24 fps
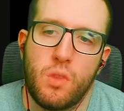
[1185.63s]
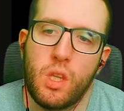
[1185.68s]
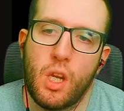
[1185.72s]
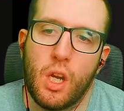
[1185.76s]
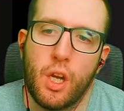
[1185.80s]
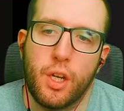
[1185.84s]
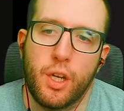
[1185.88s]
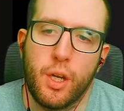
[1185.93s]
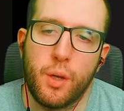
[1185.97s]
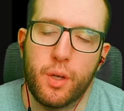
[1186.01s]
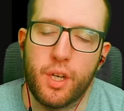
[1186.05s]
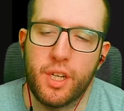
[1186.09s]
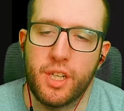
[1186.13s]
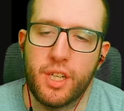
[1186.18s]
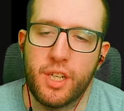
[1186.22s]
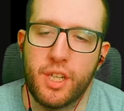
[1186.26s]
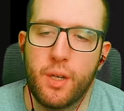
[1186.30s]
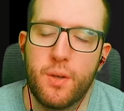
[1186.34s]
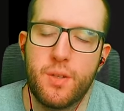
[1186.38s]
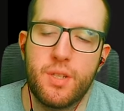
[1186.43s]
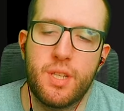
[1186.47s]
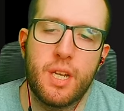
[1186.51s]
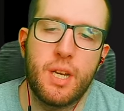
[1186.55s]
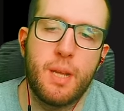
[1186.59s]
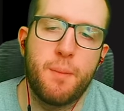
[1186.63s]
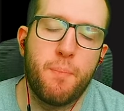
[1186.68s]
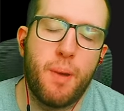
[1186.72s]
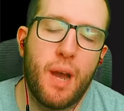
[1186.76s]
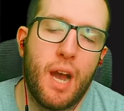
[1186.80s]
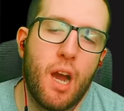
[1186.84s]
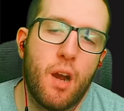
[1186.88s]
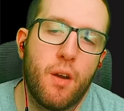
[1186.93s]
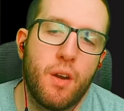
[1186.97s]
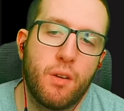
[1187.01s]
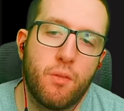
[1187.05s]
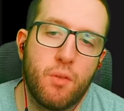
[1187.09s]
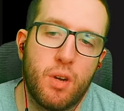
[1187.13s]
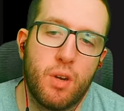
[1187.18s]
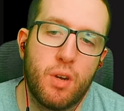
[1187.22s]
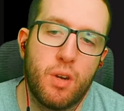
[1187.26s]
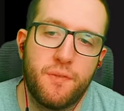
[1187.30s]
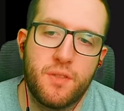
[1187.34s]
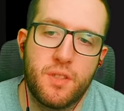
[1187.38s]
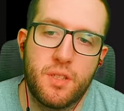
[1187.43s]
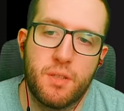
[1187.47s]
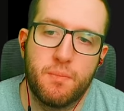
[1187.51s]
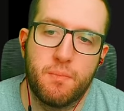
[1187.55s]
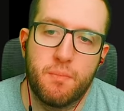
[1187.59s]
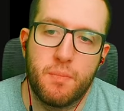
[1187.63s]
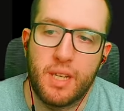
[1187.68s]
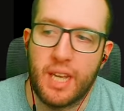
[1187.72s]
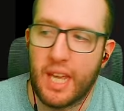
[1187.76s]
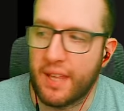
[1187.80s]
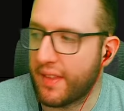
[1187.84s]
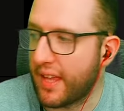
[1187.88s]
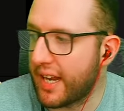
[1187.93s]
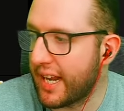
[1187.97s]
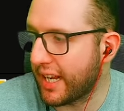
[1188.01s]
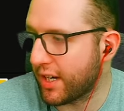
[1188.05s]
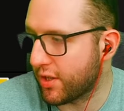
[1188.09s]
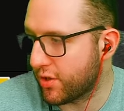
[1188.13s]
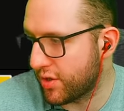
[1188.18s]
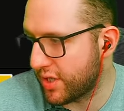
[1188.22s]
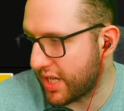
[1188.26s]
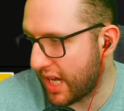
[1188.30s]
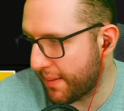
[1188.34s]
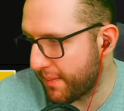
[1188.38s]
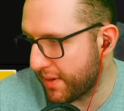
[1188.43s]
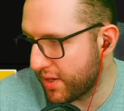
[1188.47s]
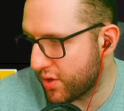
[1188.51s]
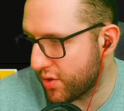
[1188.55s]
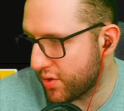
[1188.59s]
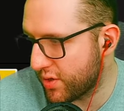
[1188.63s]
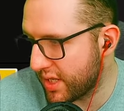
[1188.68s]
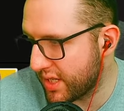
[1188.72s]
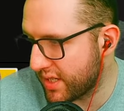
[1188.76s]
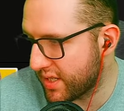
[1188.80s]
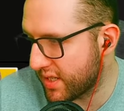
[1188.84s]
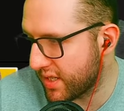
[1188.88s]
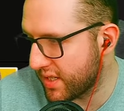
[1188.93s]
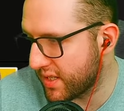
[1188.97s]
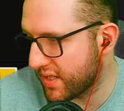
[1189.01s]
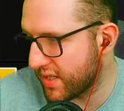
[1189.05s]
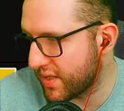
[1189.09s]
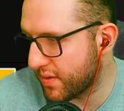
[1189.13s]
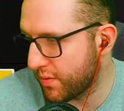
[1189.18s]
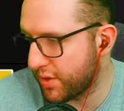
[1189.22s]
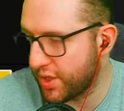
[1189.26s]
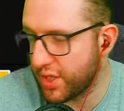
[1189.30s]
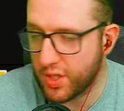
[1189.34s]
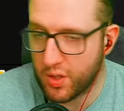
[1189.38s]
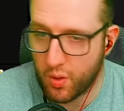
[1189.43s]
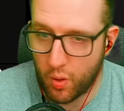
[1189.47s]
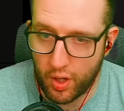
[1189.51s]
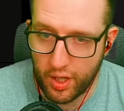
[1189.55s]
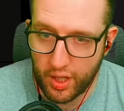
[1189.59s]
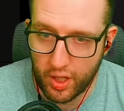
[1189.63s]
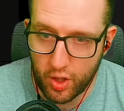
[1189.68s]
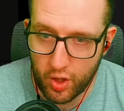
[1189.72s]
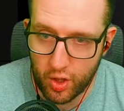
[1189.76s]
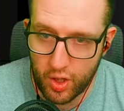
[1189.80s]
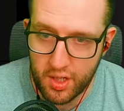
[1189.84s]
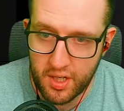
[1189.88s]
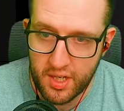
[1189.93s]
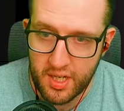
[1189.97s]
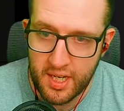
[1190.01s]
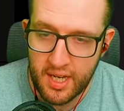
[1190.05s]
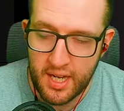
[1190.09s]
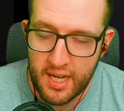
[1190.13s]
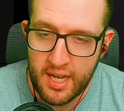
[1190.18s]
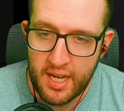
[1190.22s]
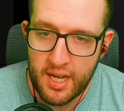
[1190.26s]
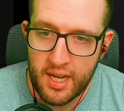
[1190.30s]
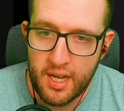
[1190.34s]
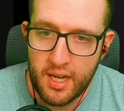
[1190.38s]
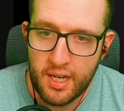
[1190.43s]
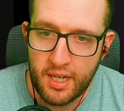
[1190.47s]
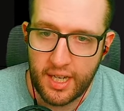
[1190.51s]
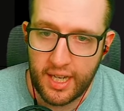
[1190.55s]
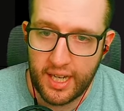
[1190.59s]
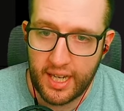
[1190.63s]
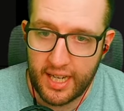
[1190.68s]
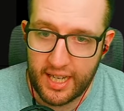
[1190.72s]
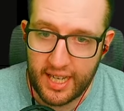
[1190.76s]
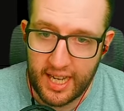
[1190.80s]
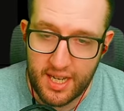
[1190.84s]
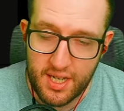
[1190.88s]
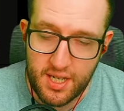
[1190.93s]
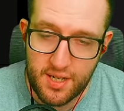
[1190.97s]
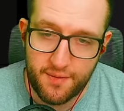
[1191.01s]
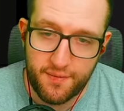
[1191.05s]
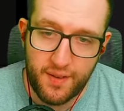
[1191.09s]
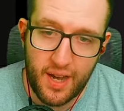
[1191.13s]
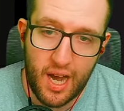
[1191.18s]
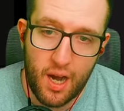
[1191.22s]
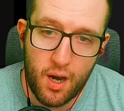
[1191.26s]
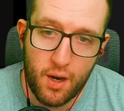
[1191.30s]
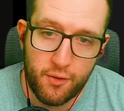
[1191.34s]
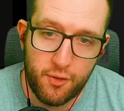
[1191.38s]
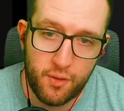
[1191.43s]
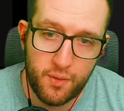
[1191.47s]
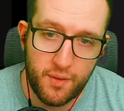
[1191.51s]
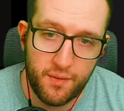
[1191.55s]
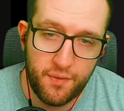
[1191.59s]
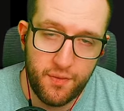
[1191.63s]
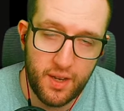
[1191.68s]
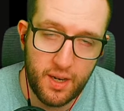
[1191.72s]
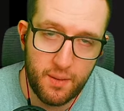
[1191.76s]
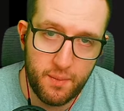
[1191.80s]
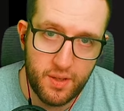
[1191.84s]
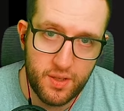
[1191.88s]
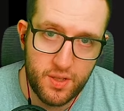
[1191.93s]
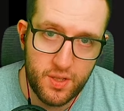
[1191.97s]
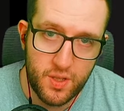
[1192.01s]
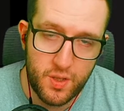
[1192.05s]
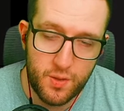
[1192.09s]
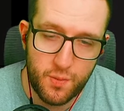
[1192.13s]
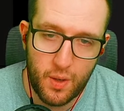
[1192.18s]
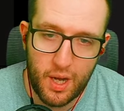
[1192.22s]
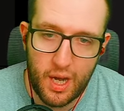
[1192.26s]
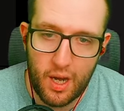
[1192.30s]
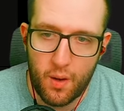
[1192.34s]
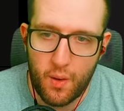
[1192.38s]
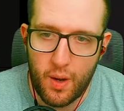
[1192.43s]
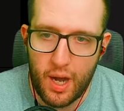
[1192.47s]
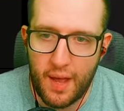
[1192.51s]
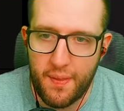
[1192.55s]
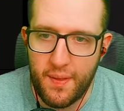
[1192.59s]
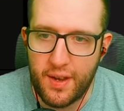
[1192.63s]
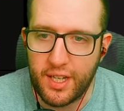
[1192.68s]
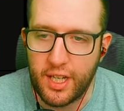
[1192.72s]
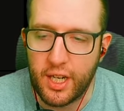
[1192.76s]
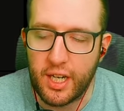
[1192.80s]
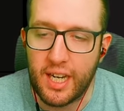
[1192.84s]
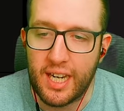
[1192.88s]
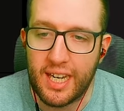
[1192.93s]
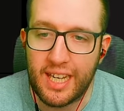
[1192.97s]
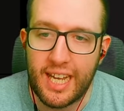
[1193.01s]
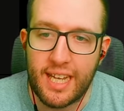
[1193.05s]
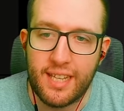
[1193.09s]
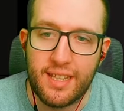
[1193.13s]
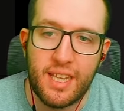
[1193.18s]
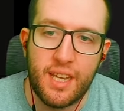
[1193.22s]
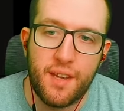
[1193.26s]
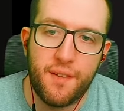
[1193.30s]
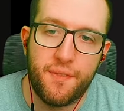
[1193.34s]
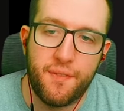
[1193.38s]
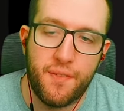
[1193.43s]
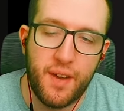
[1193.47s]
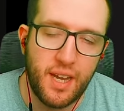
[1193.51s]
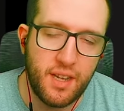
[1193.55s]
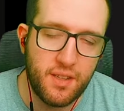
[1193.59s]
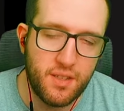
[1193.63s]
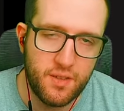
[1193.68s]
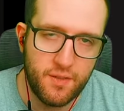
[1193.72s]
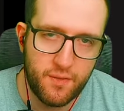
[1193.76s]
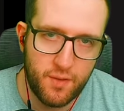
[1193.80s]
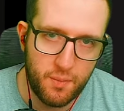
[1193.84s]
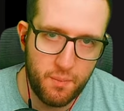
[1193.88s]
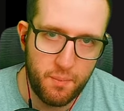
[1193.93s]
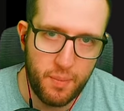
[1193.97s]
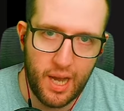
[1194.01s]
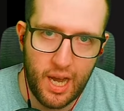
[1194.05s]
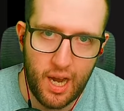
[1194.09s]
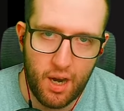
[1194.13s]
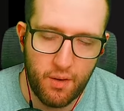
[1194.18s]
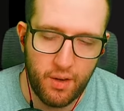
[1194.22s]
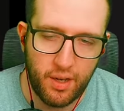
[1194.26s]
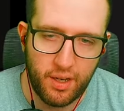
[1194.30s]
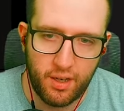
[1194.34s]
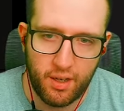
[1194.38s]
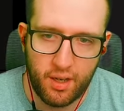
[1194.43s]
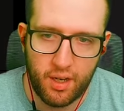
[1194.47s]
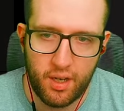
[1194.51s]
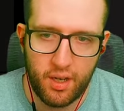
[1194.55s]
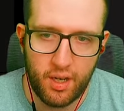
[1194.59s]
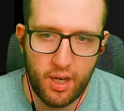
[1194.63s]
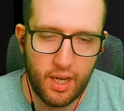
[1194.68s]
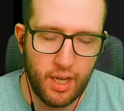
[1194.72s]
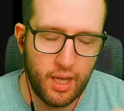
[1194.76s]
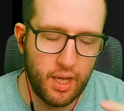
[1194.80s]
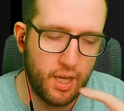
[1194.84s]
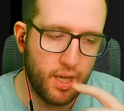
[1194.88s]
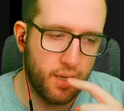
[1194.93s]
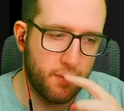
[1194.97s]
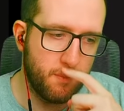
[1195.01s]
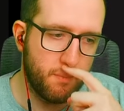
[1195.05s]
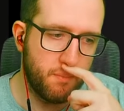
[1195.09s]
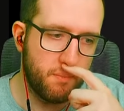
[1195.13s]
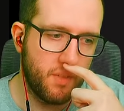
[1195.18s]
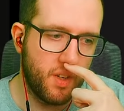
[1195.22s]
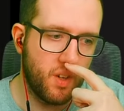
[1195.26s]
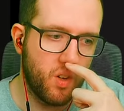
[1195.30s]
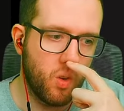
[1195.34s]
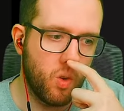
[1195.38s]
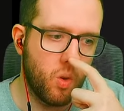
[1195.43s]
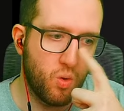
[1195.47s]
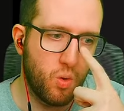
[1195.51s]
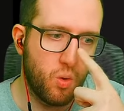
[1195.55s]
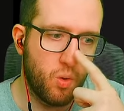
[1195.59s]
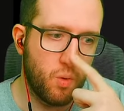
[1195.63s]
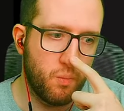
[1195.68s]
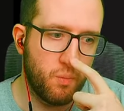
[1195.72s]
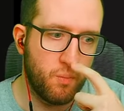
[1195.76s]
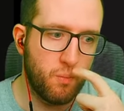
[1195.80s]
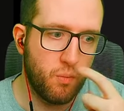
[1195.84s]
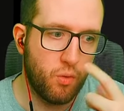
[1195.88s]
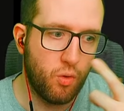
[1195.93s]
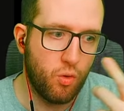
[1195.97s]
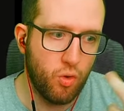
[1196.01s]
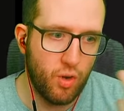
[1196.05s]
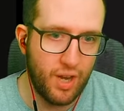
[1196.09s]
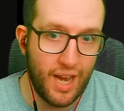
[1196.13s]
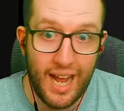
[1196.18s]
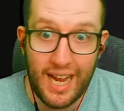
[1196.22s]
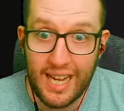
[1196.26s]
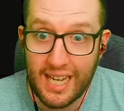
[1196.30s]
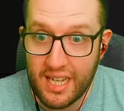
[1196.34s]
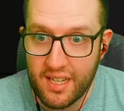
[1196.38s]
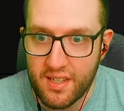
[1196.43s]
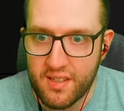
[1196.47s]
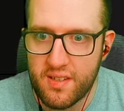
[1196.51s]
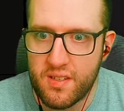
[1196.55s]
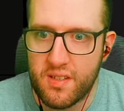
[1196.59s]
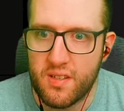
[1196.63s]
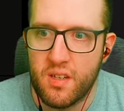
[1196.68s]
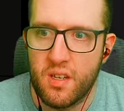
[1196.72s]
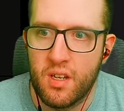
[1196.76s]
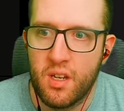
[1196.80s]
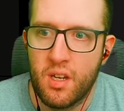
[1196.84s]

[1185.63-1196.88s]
You can use an Empowering Rift, get that extra damage resistance, which is quite good. You're going to get Devour from the filaments as well. And then you're going to get the effect of empowering your grenades